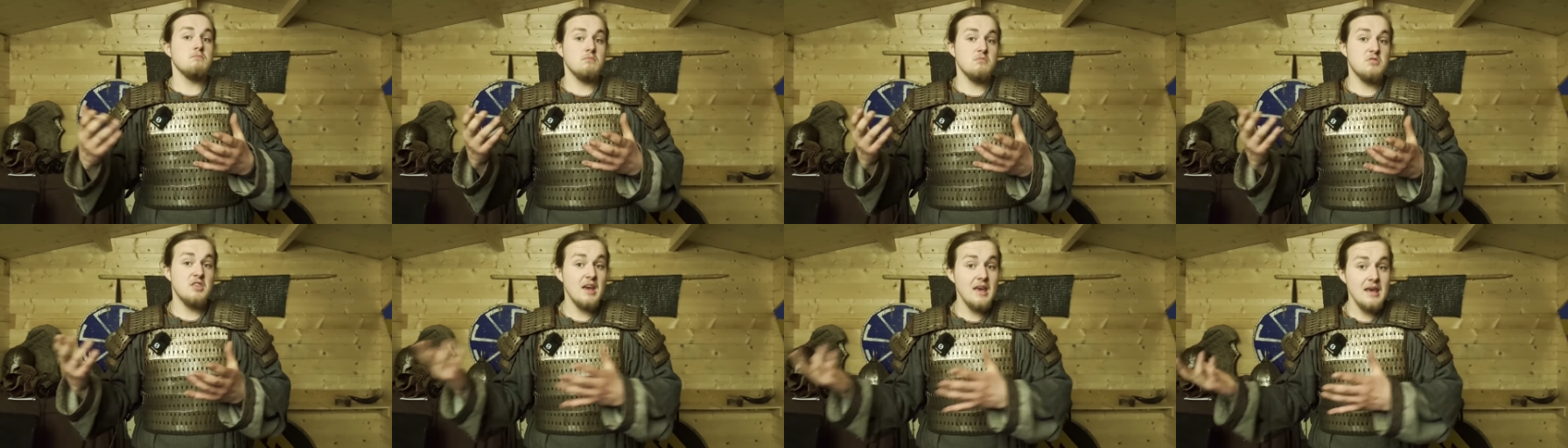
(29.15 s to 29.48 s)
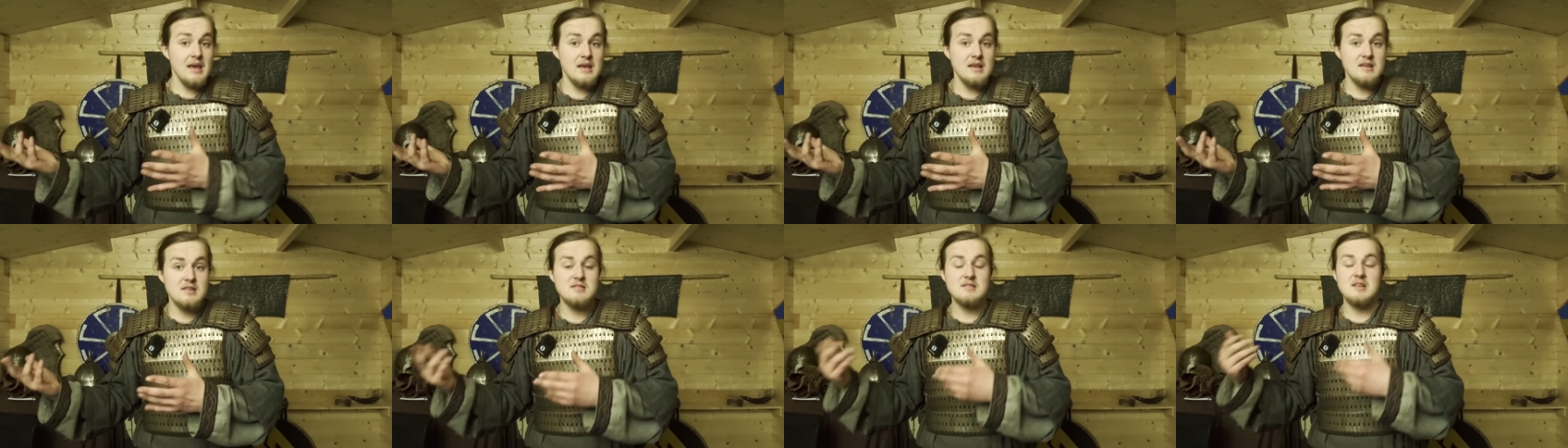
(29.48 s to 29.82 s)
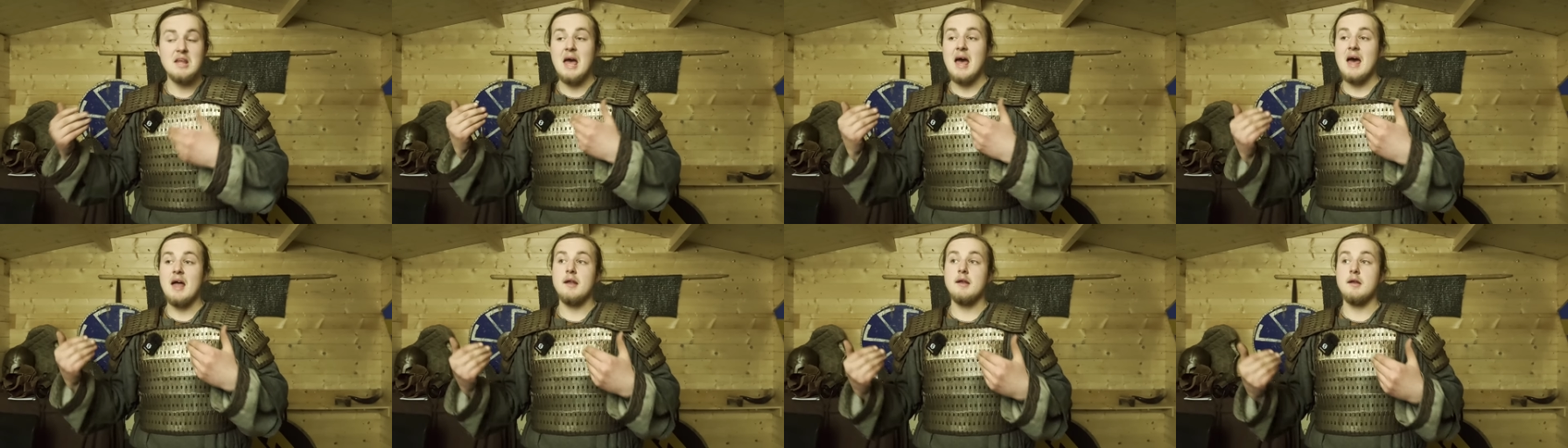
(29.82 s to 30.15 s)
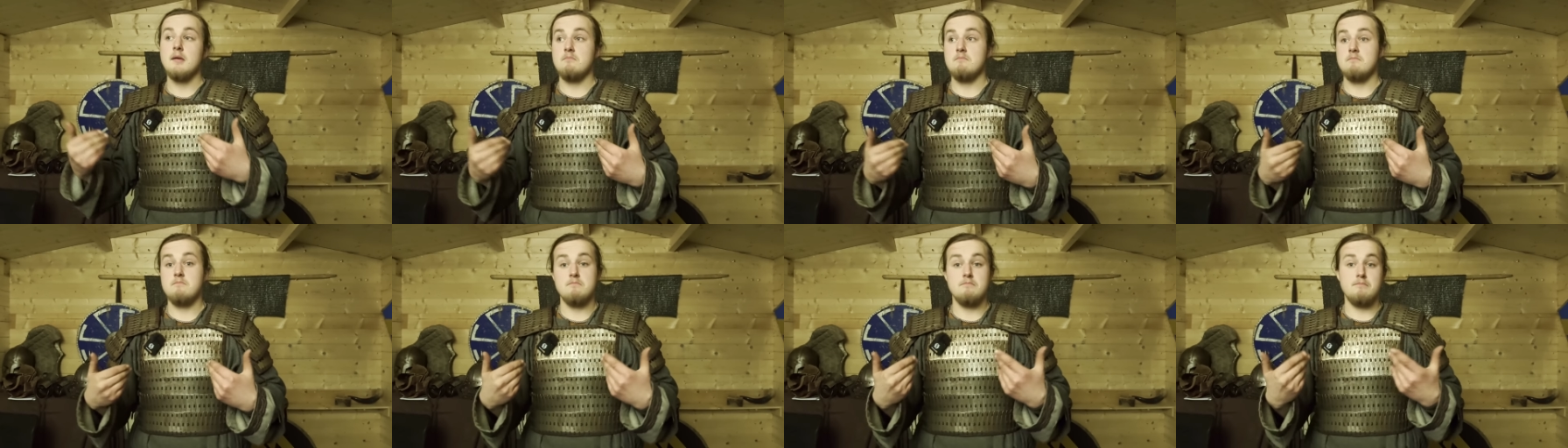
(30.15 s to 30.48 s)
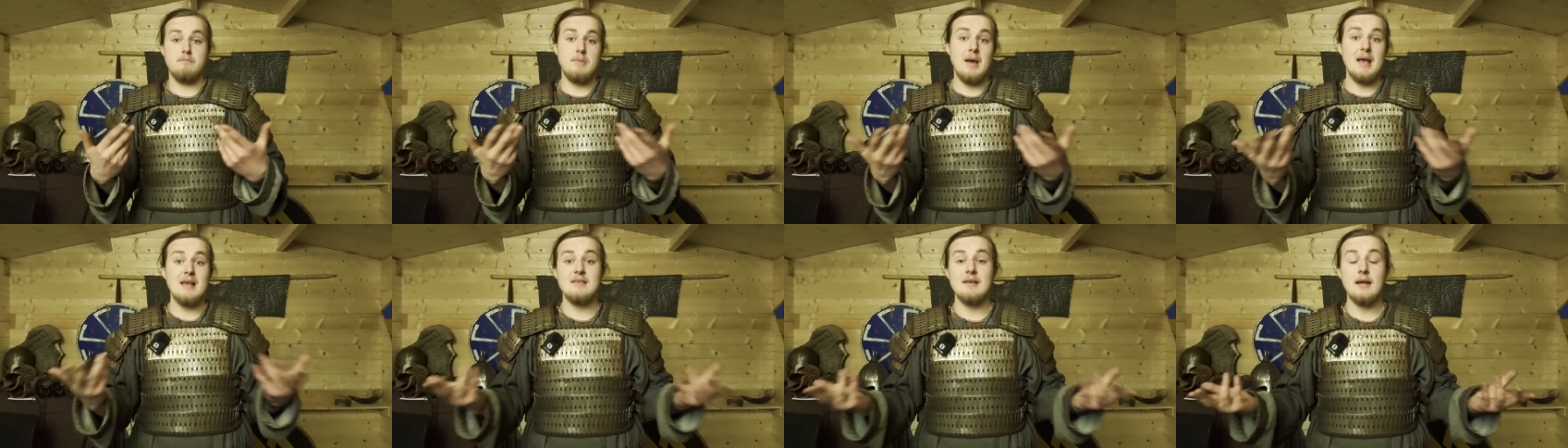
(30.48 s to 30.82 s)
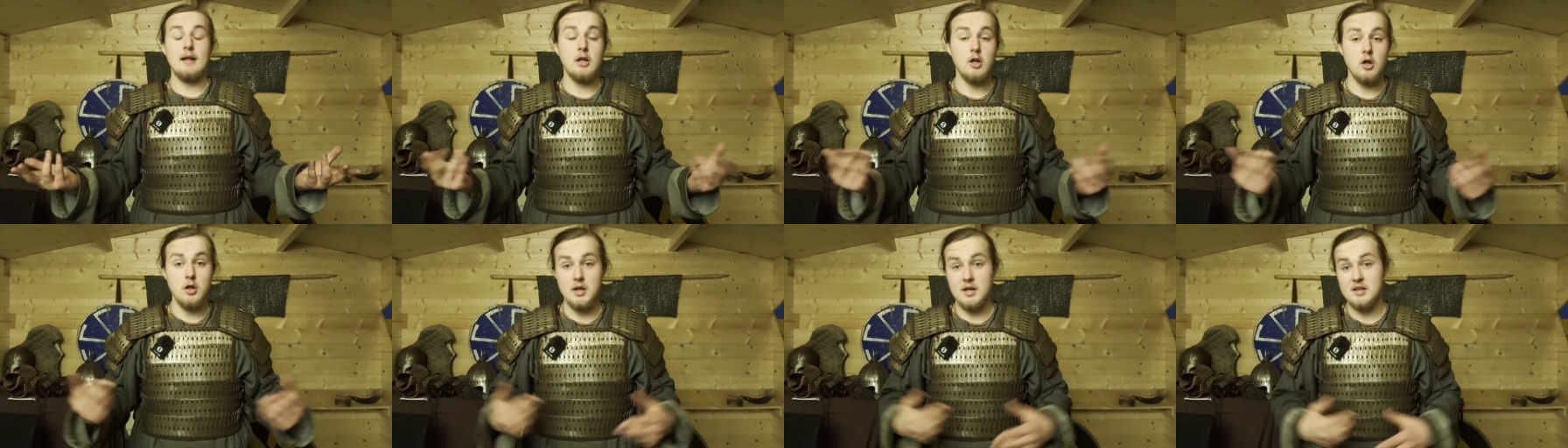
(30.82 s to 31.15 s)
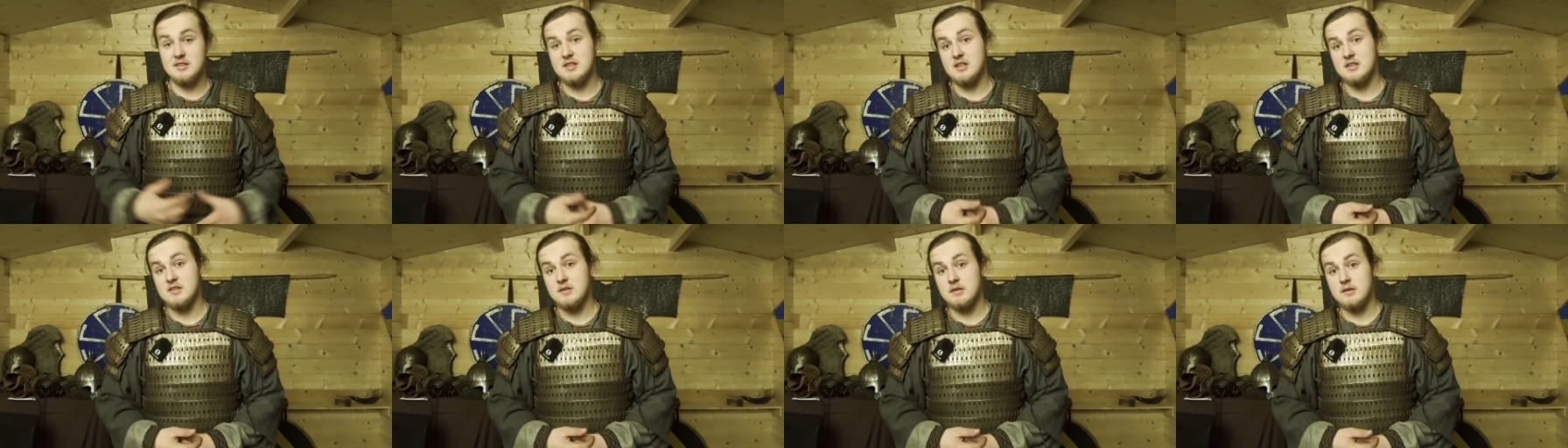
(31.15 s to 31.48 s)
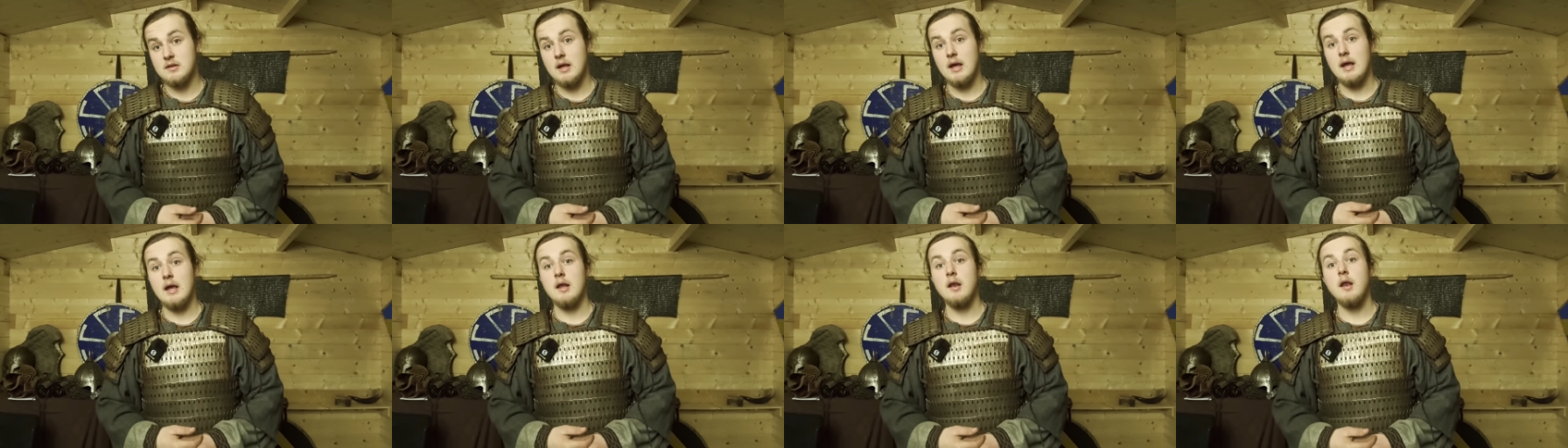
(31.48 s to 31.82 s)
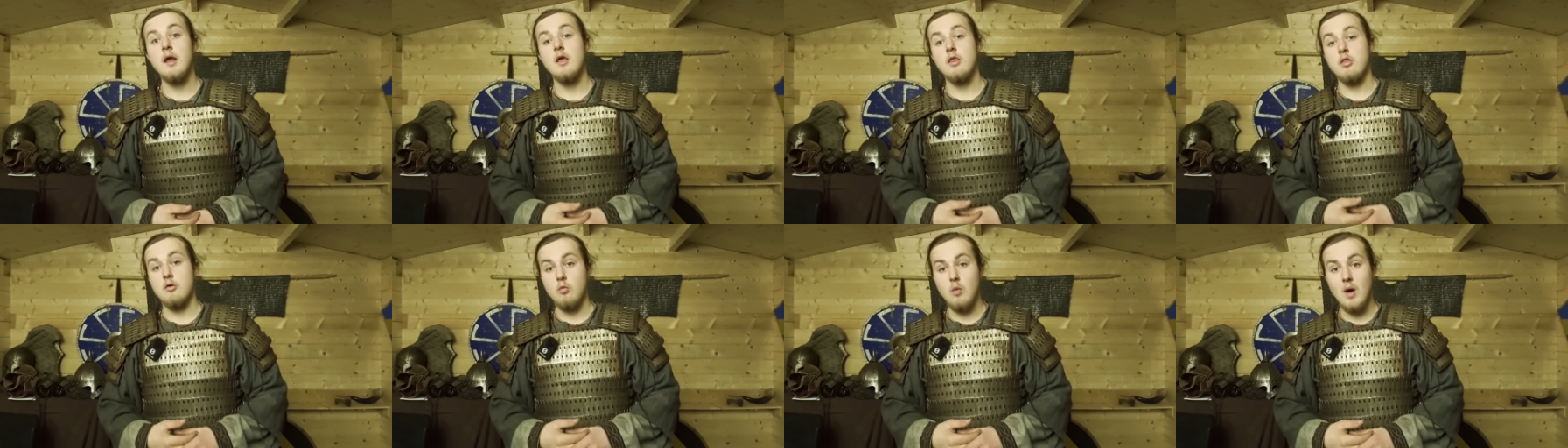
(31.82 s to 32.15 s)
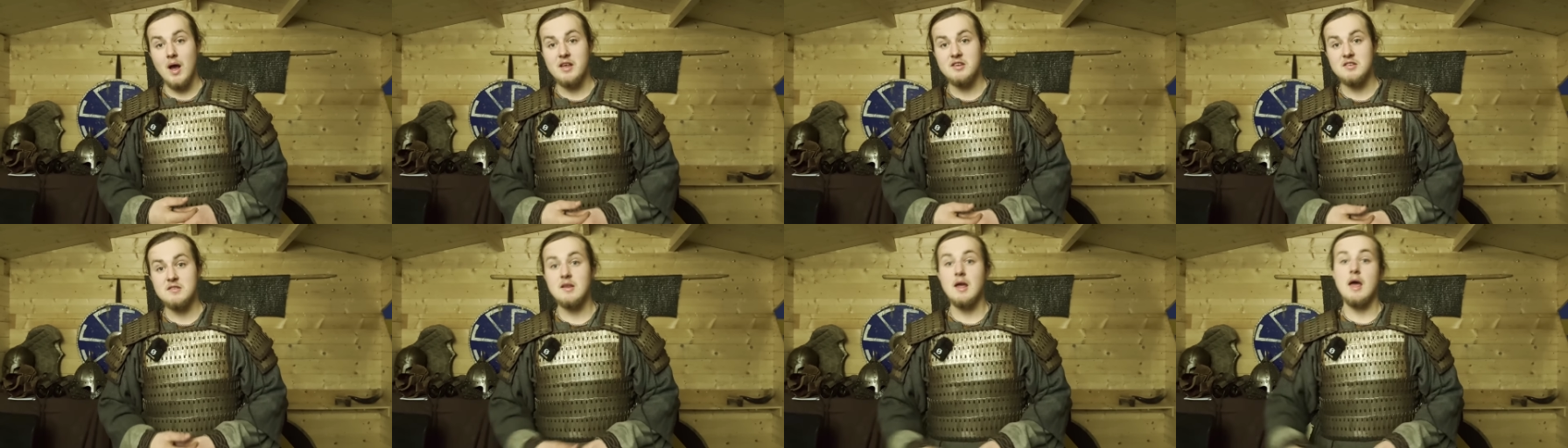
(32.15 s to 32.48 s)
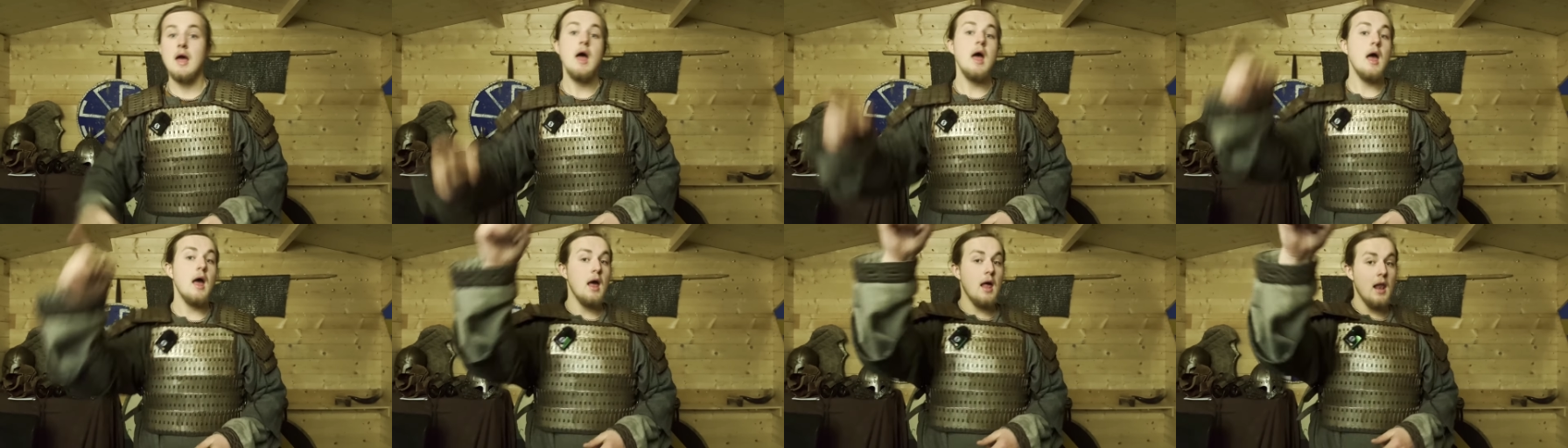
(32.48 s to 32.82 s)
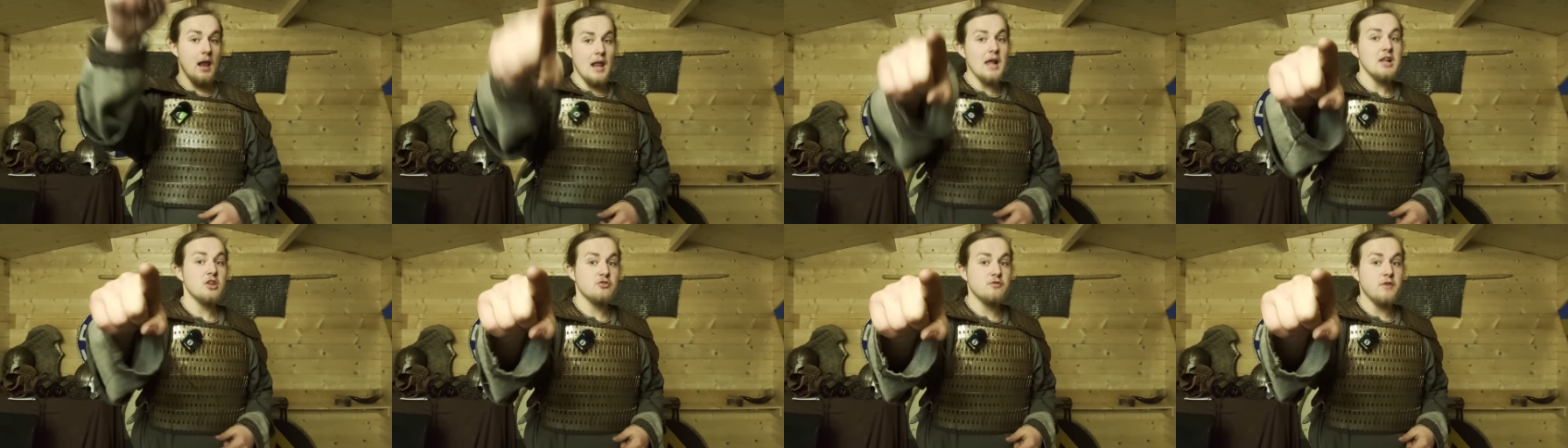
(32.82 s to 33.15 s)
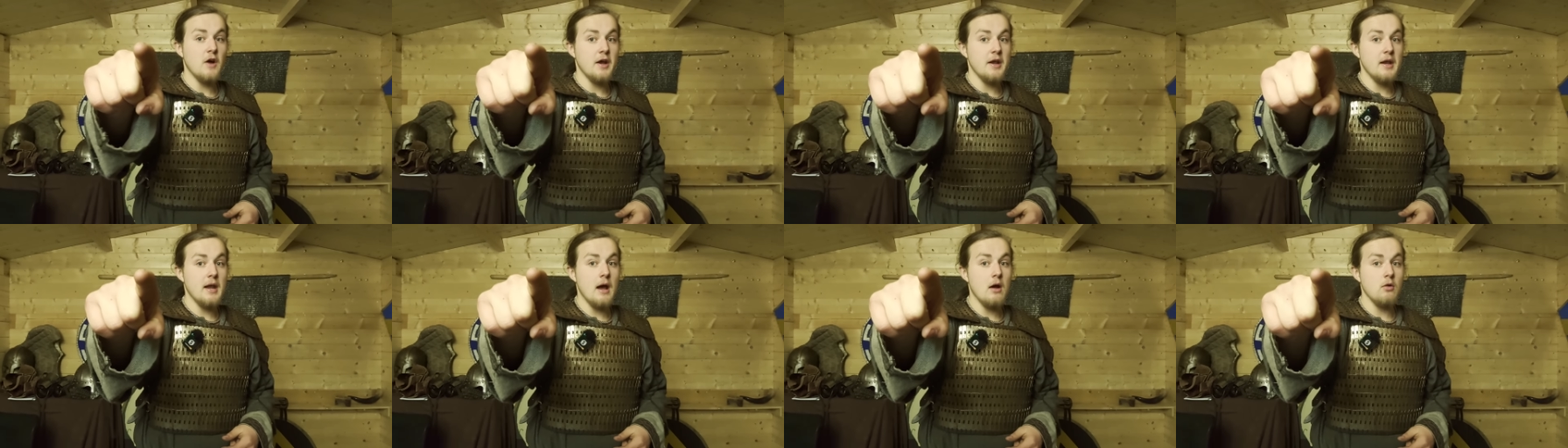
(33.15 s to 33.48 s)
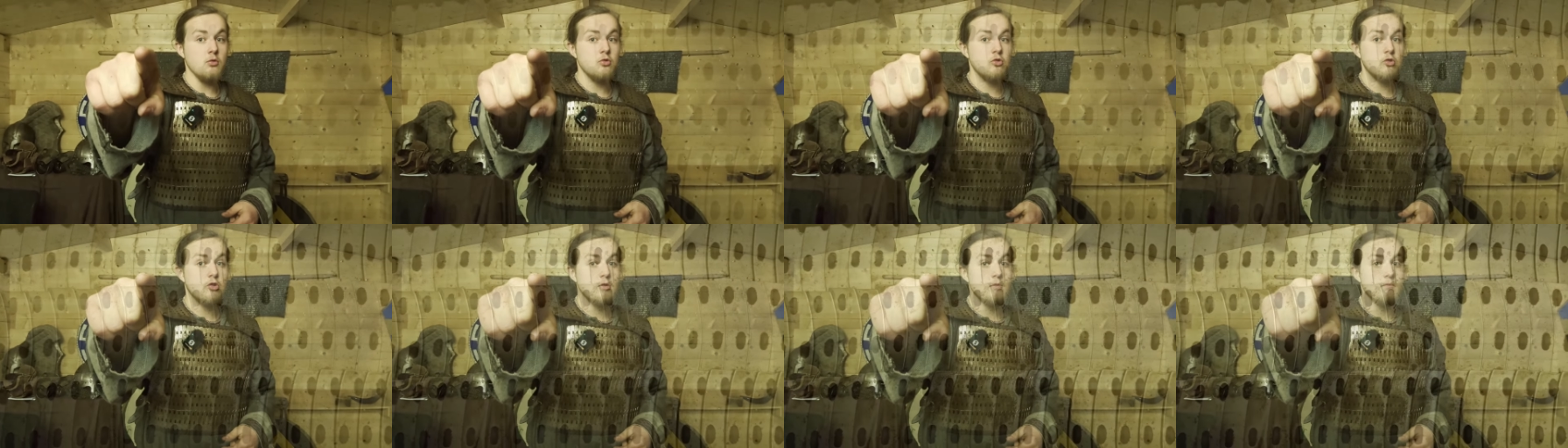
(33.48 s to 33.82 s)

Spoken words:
the East and basically non-existent in the West? Let's find out.